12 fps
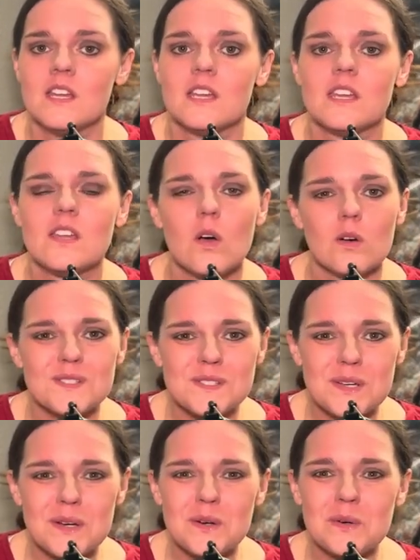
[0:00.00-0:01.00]
He
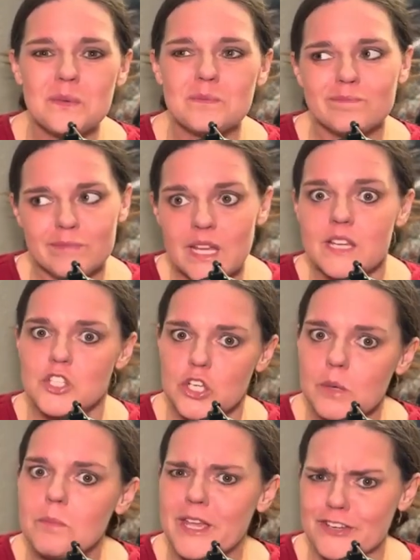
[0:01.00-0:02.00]
also he
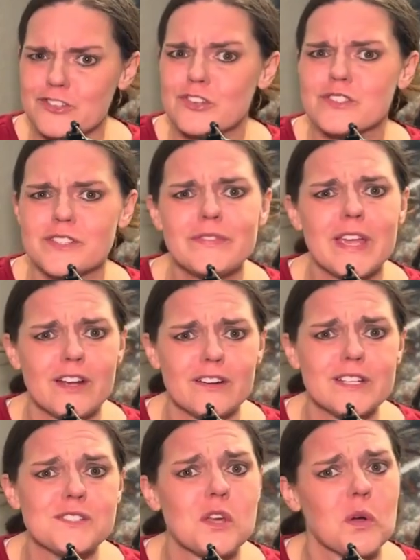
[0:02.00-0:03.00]
took pictures of
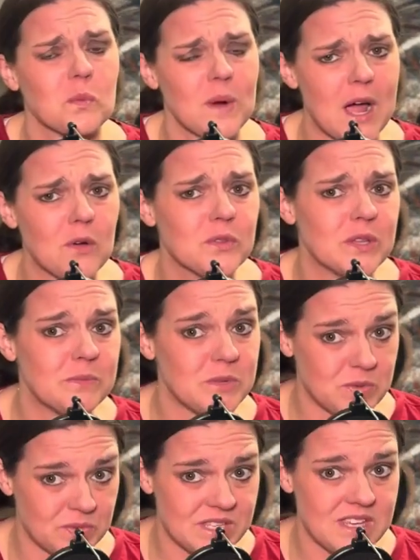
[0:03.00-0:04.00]
areas around the
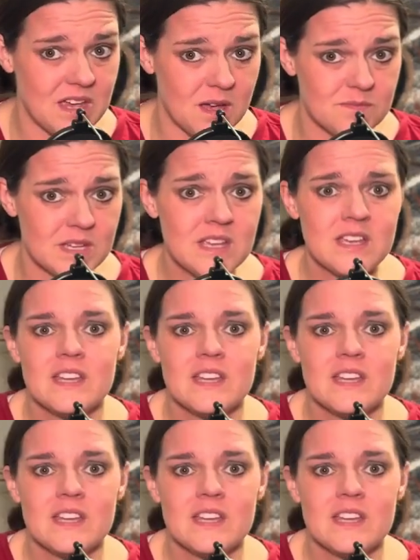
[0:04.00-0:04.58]
museum.